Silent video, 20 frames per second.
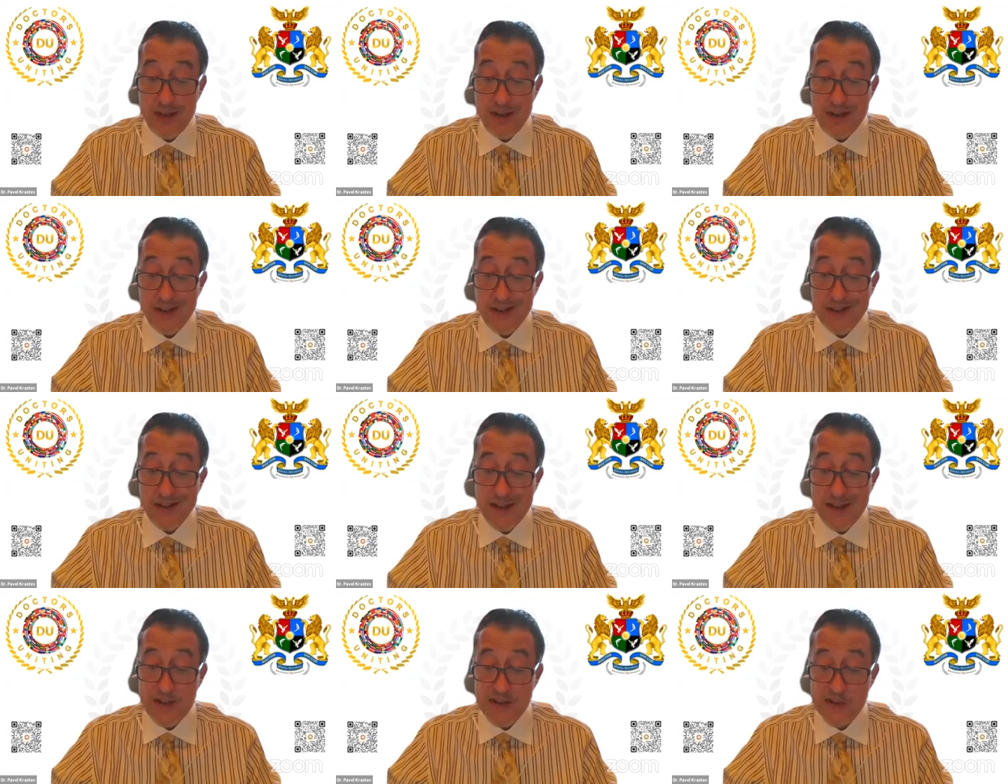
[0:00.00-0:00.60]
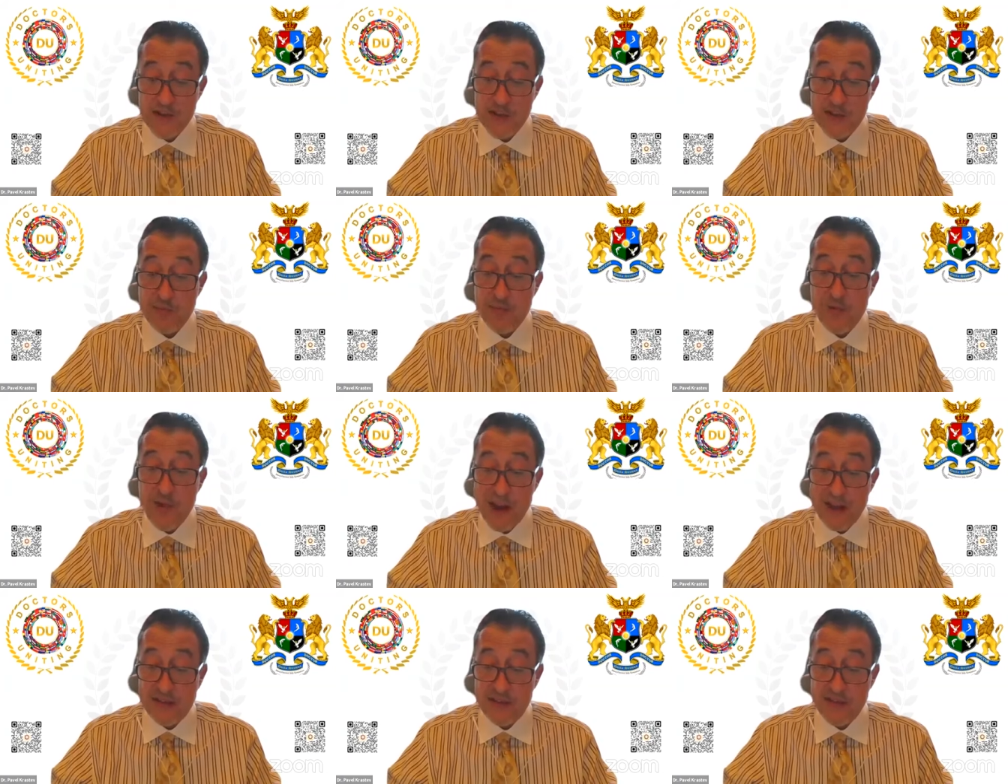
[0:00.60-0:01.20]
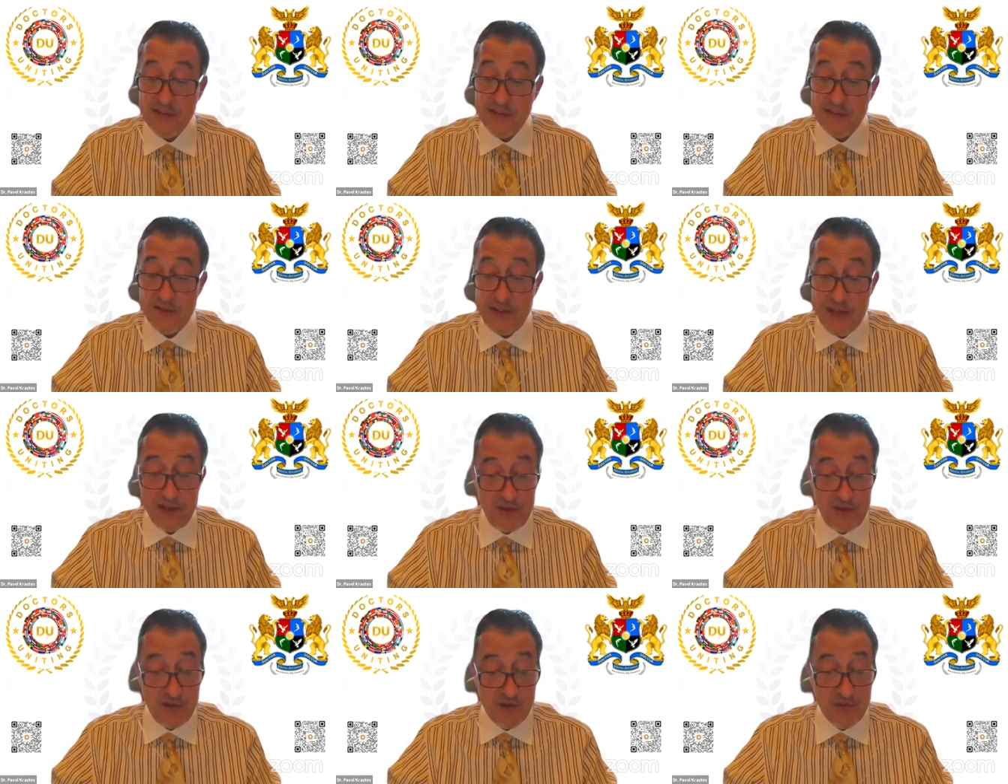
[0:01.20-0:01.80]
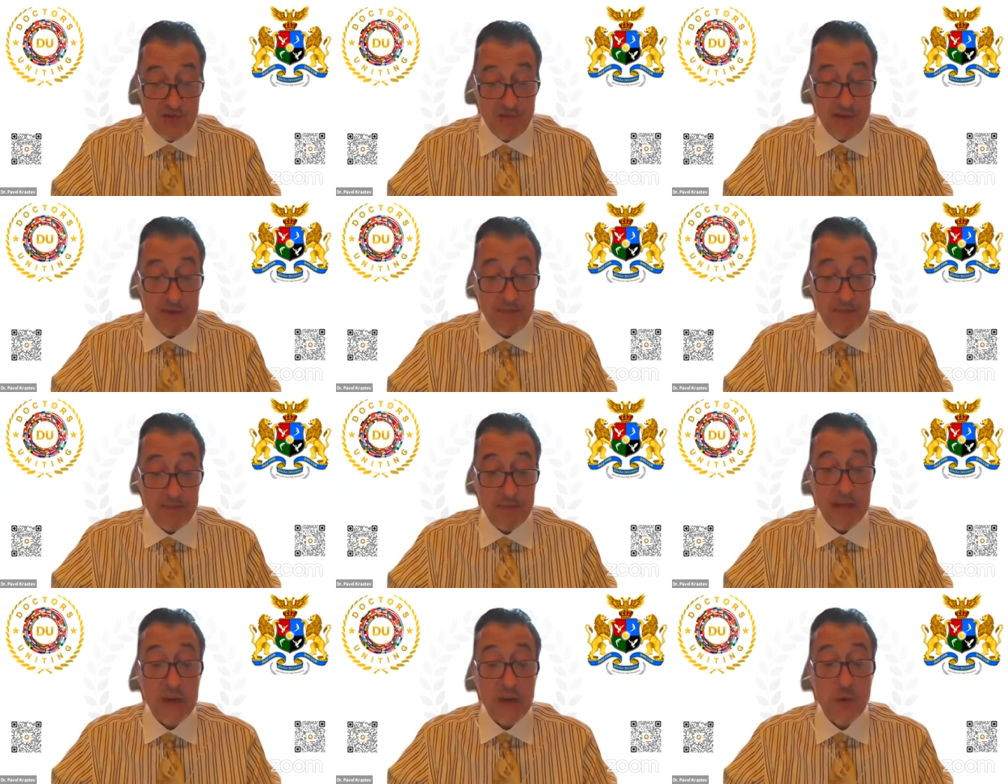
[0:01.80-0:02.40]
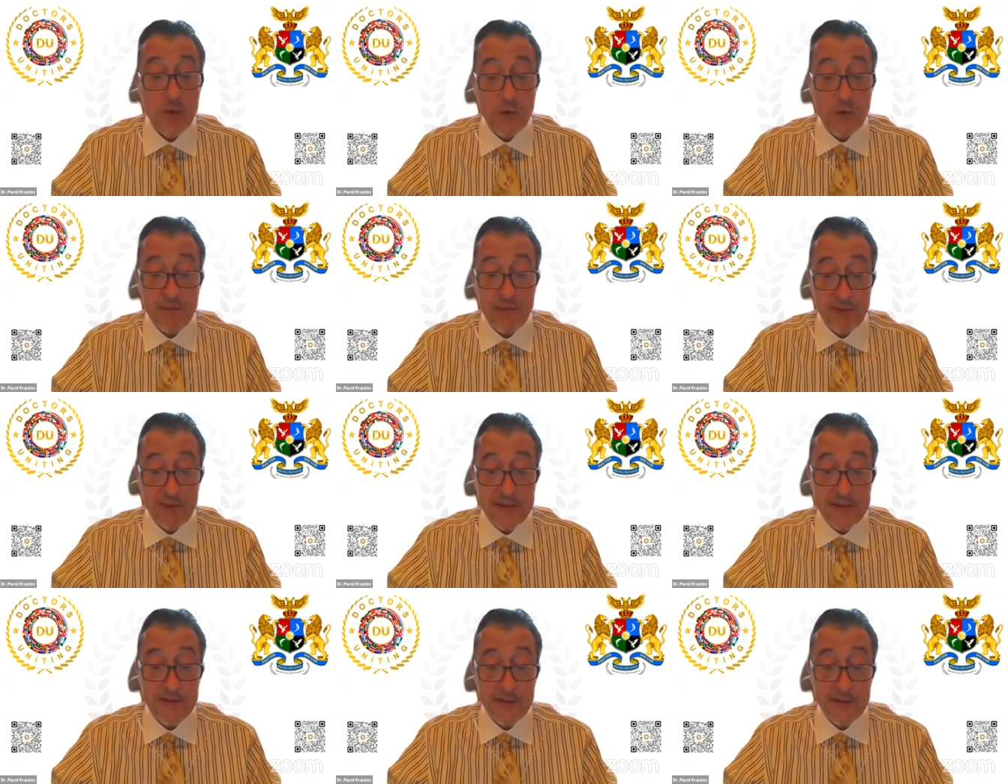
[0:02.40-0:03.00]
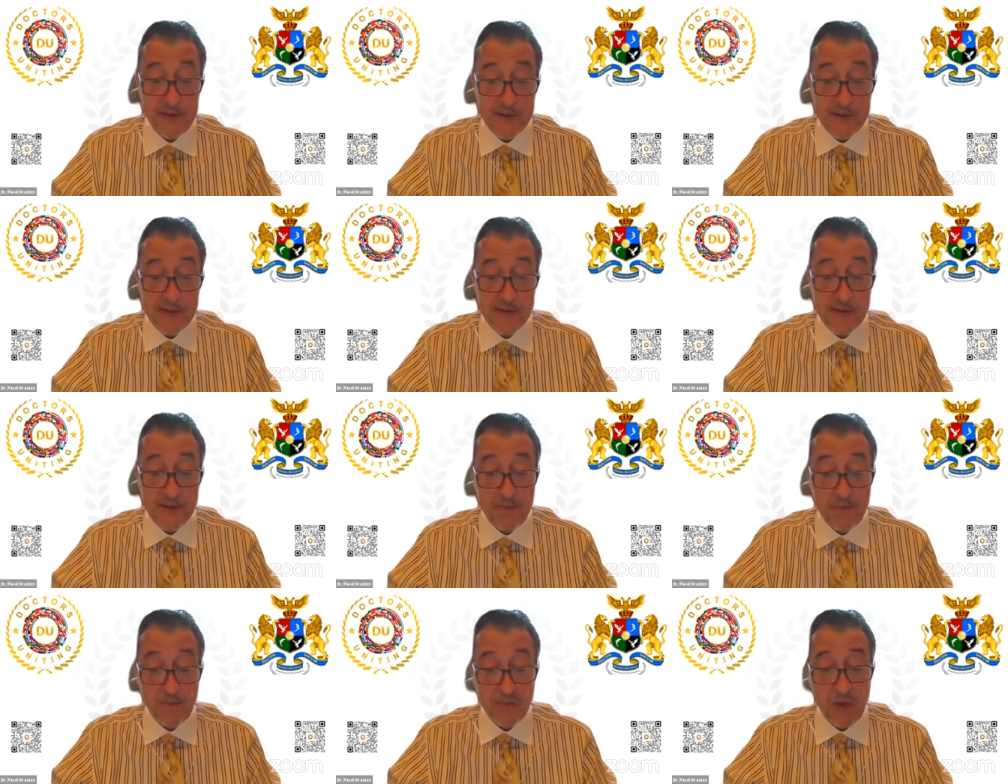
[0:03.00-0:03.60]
and unlicensed practice of dentistry by corporate entities.